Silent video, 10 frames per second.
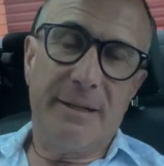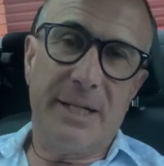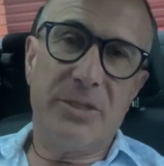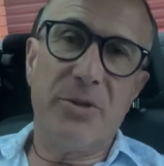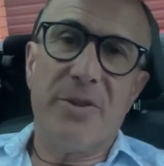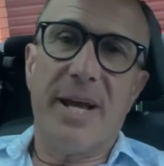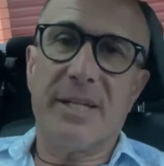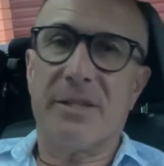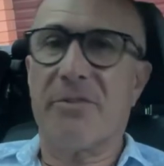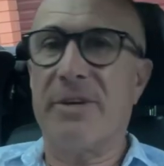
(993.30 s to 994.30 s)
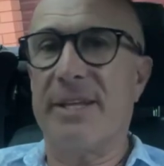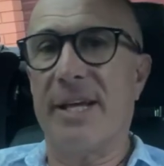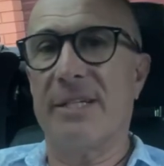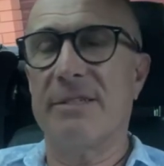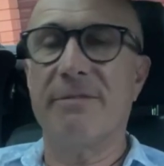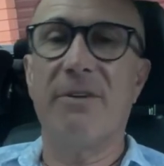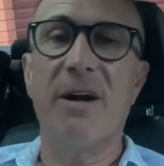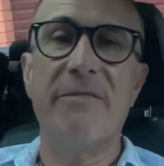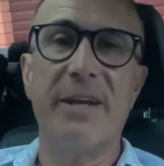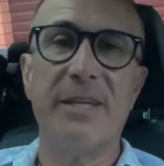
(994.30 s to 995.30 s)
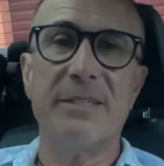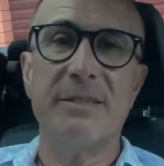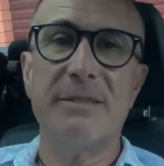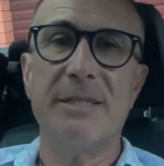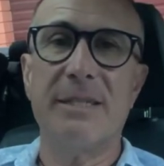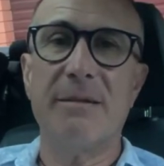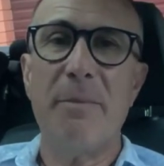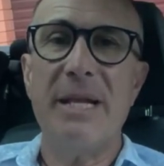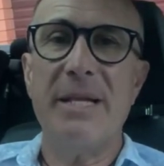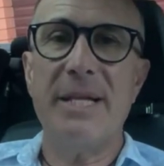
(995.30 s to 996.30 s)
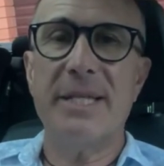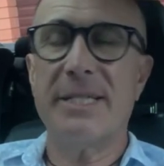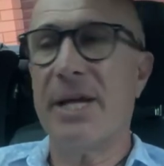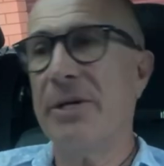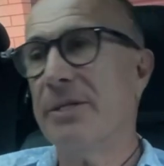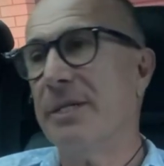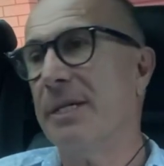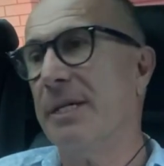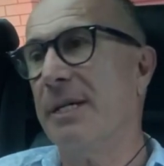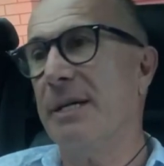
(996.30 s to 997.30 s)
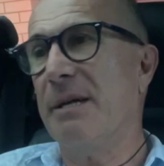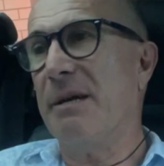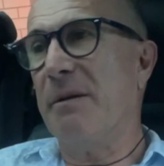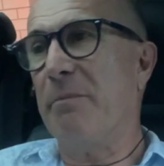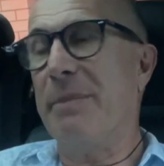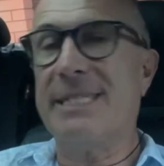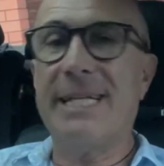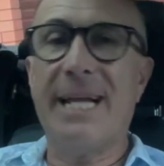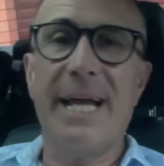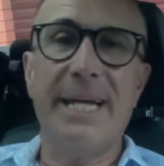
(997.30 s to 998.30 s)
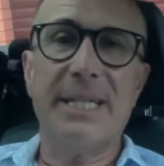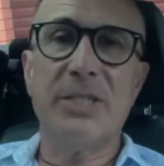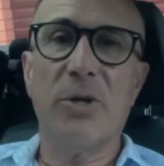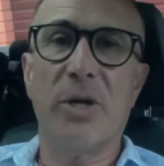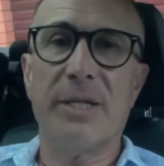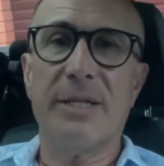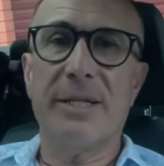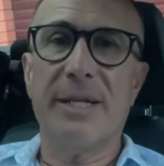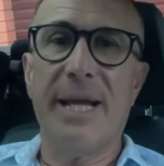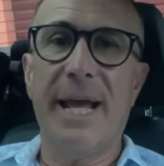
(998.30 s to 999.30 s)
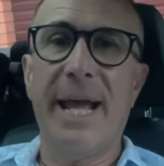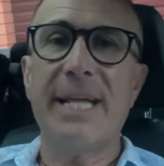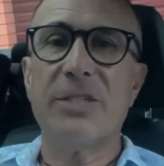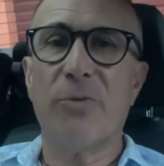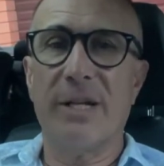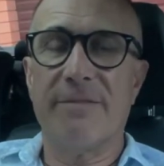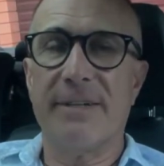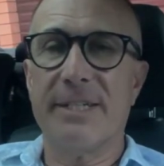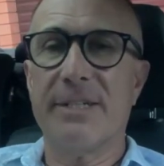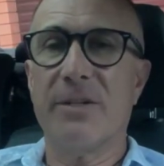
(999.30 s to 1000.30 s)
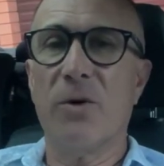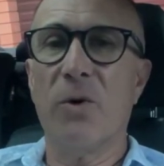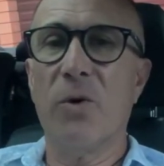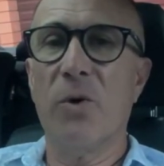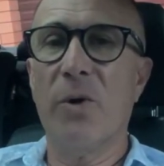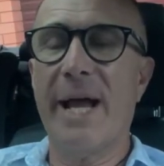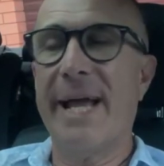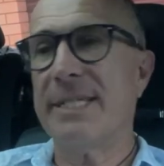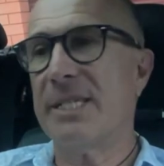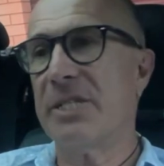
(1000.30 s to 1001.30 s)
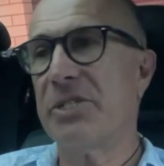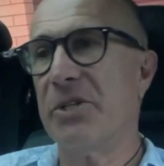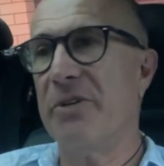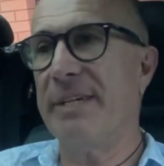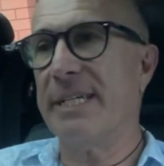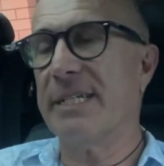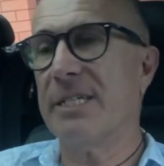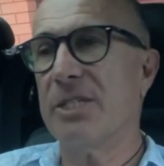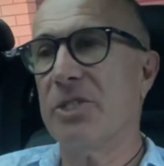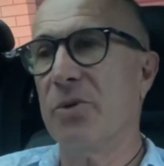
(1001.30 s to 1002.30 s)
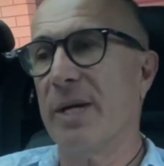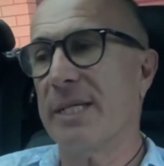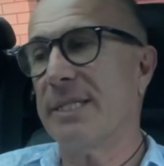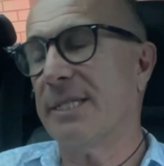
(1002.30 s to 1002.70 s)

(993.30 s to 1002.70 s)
2,000, 3,000, 5,000, a million years ago, but today it's not as relevant or as serving to us.